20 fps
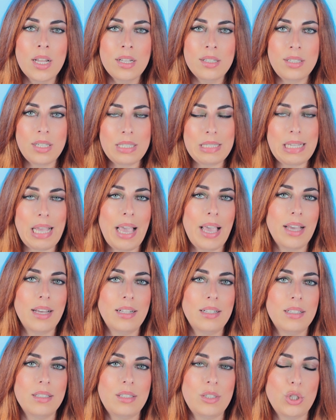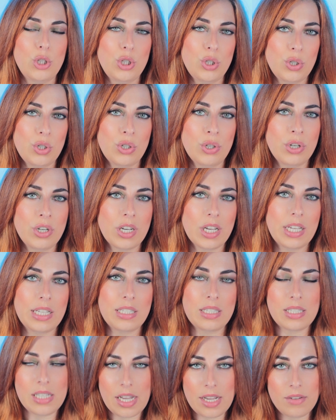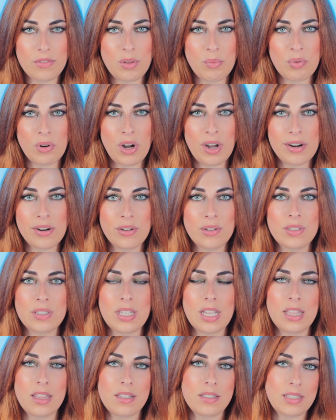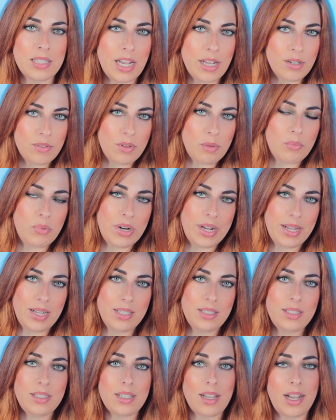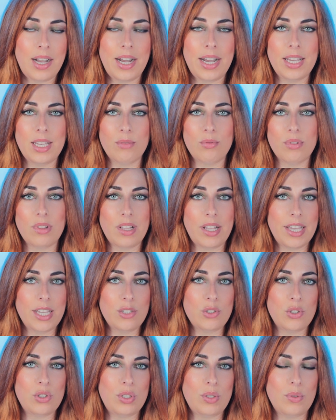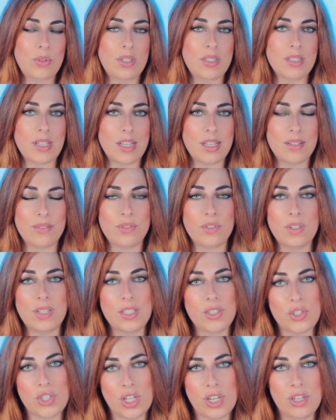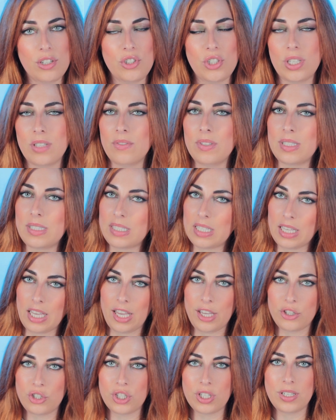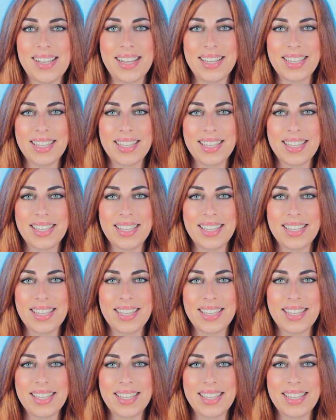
detailed look inside of the products and inside of the brands, I would like to do this kind of research investigation.